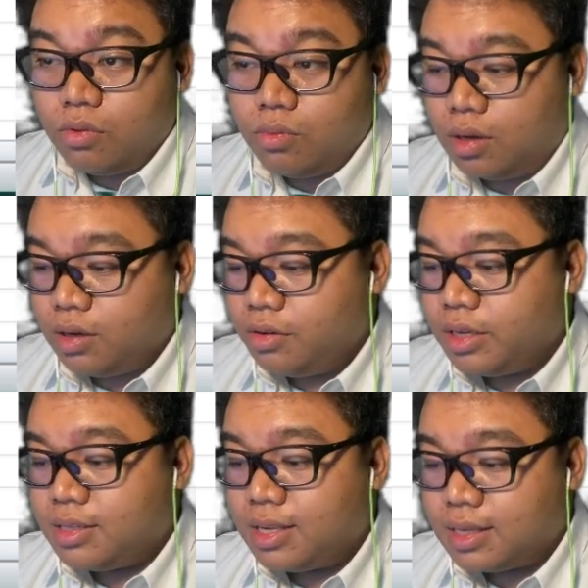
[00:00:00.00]

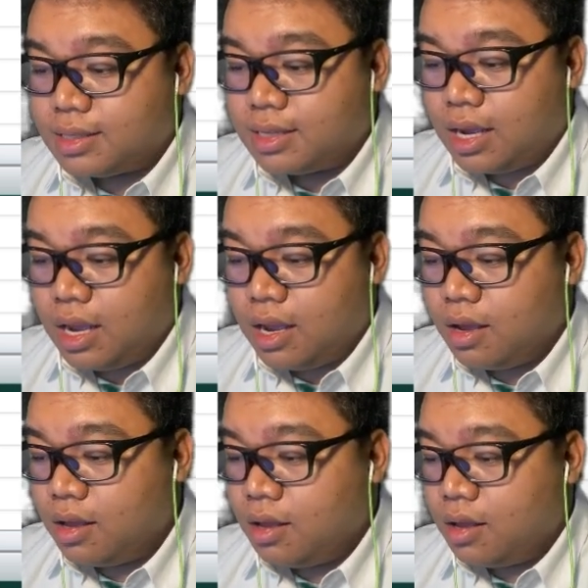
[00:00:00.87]
160
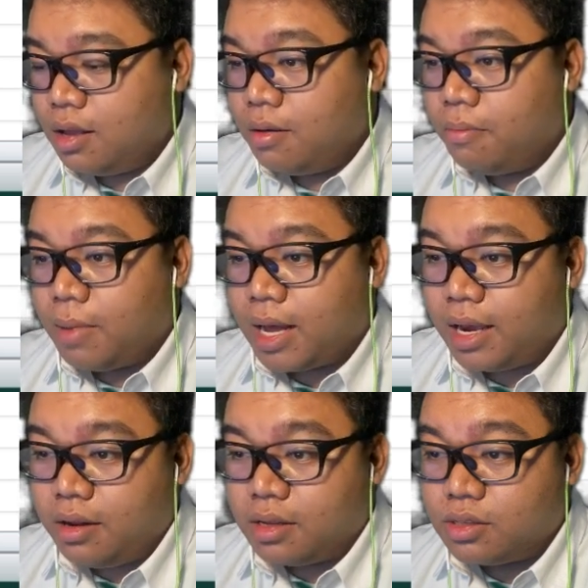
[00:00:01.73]

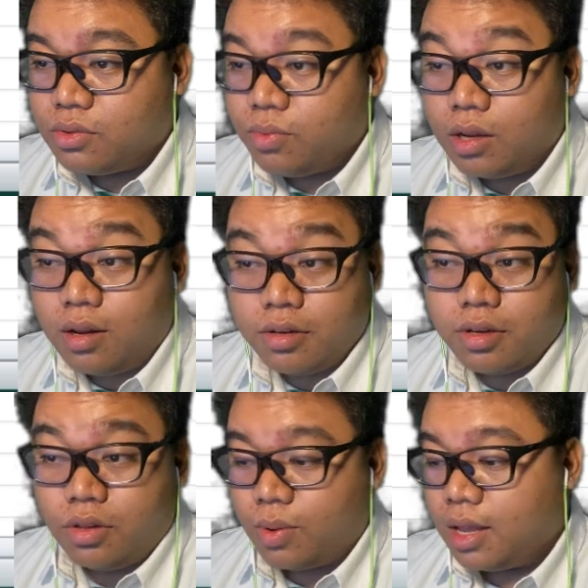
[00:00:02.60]
minus
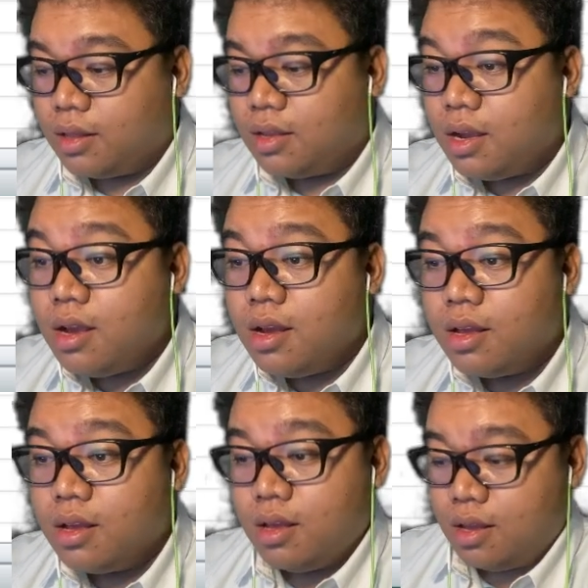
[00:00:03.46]
120
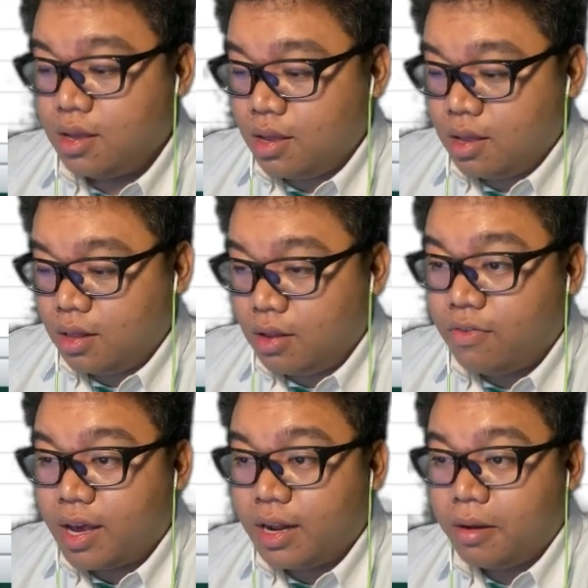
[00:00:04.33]

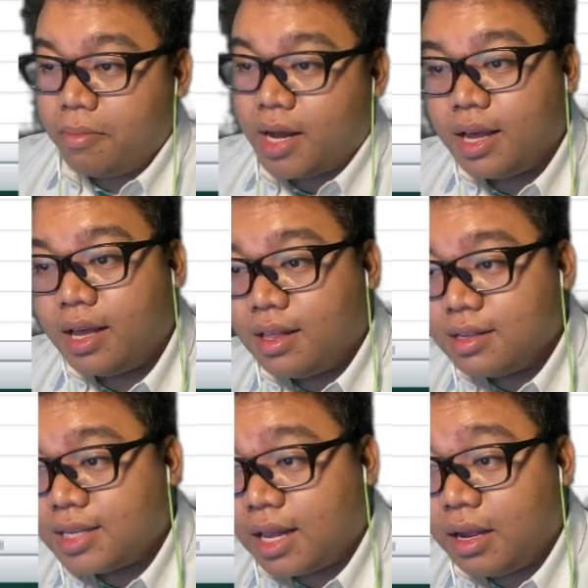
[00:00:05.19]
divided by the
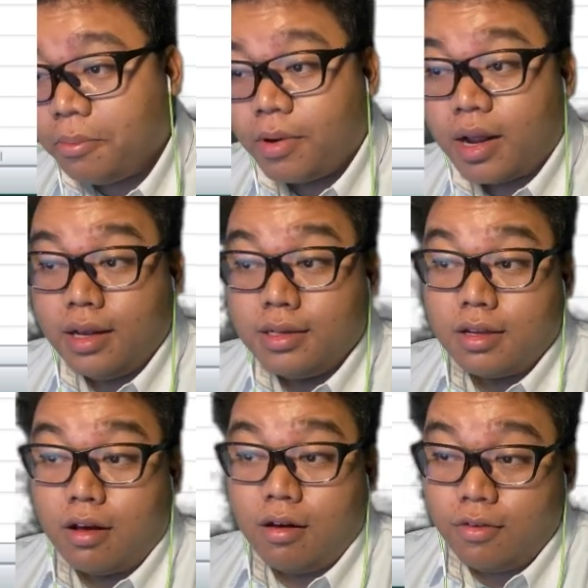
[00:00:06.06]
selling
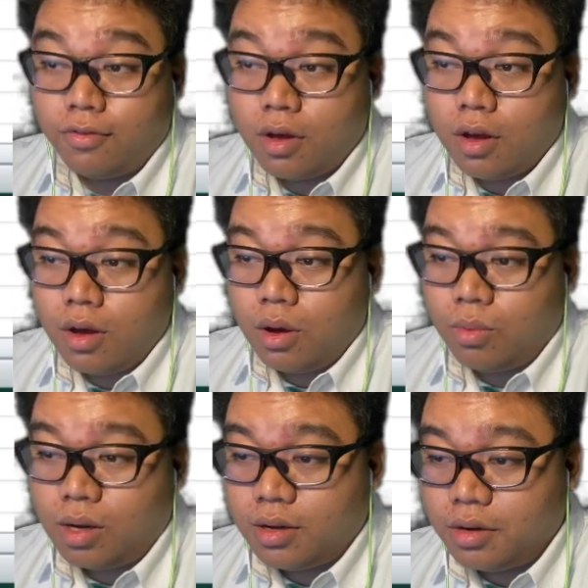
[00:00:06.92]
price of
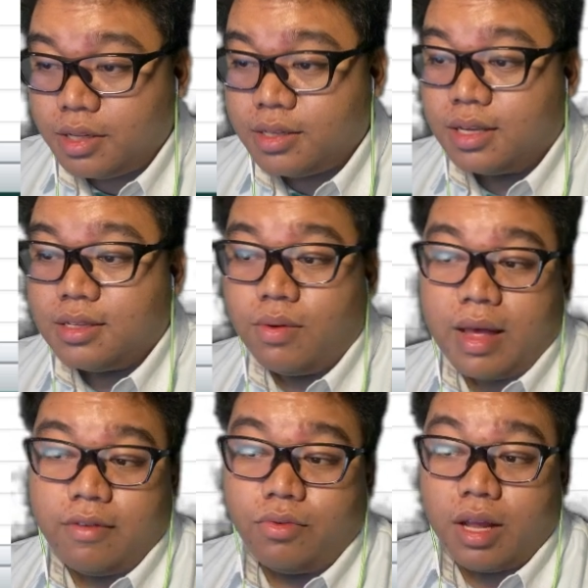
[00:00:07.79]
160 we
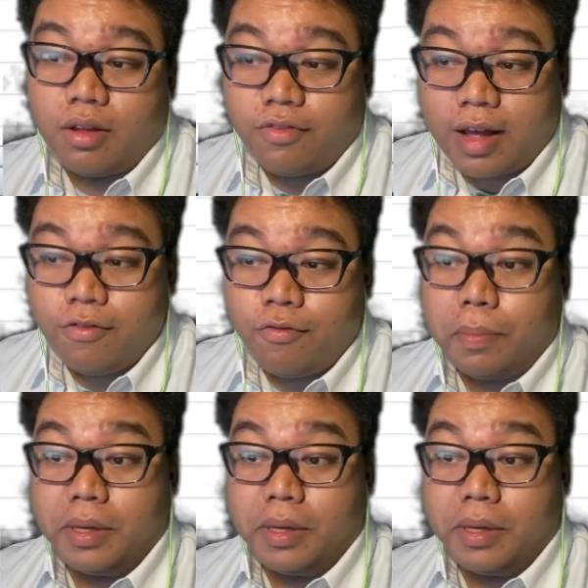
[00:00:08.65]
have 25%